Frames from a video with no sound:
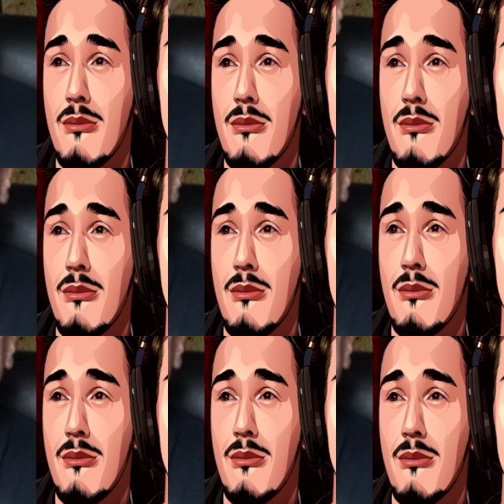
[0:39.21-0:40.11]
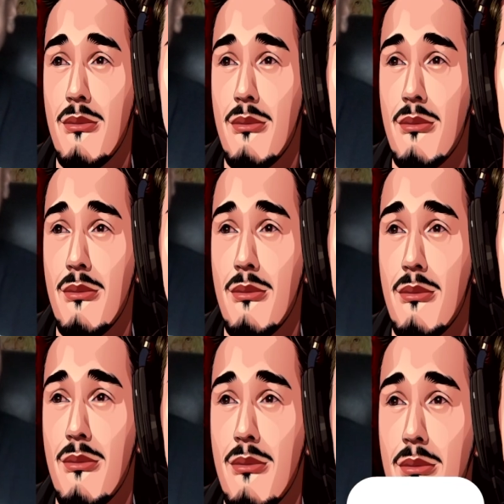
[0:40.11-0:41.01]

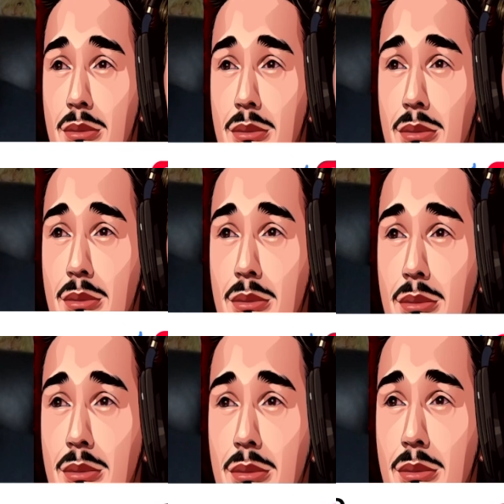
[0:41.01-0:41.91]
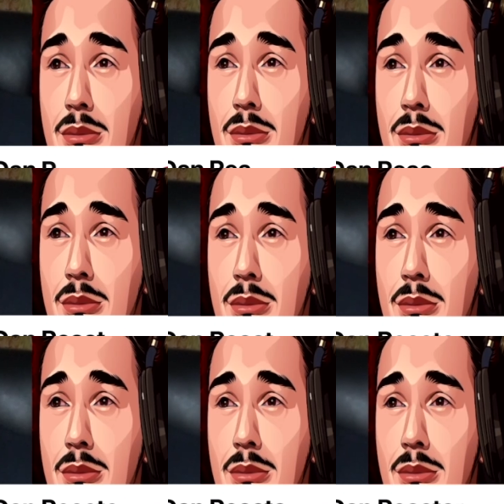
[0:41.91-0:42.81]

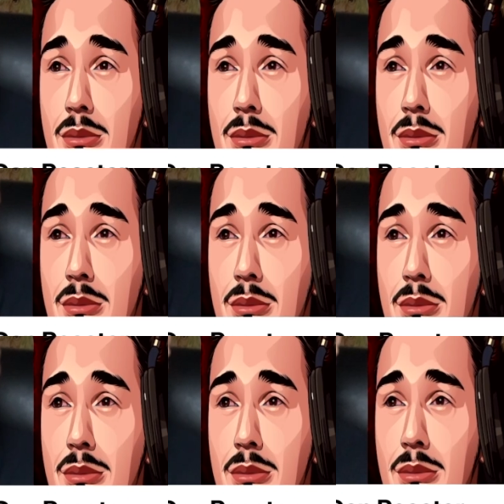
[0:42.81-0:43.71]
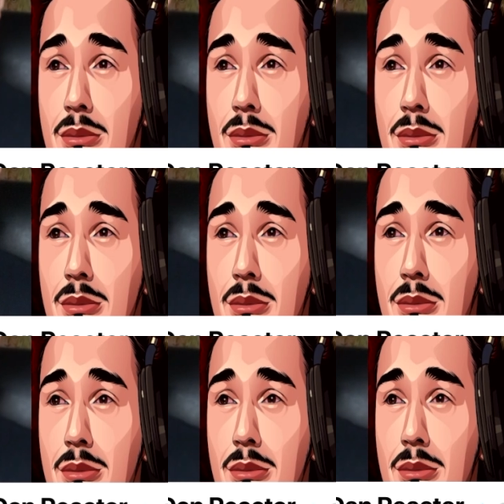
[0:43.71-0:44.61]

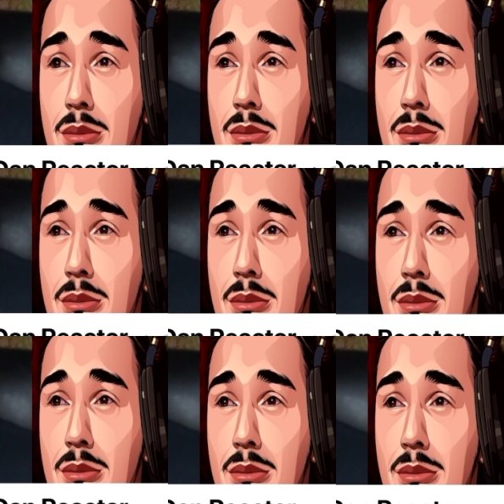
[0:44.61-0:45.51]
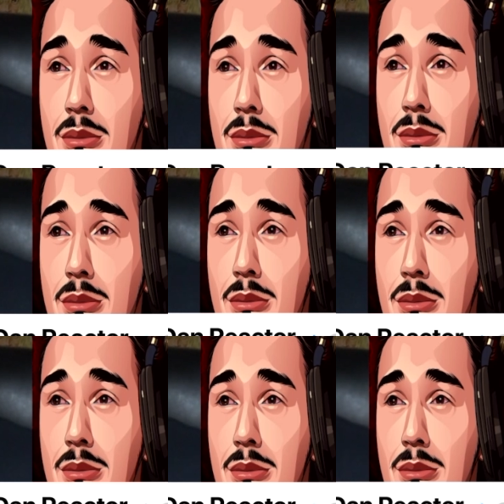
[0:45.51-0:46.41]

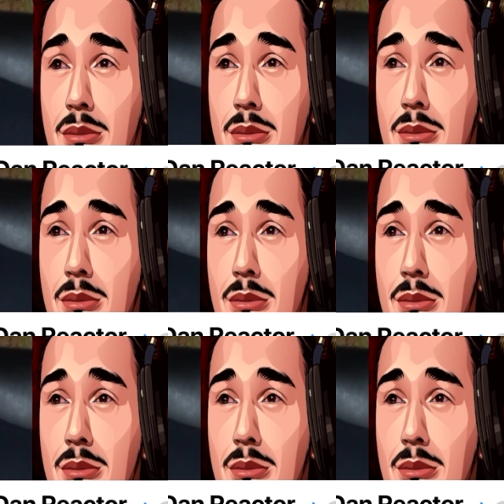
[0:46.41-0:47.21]
This person isn't speaking.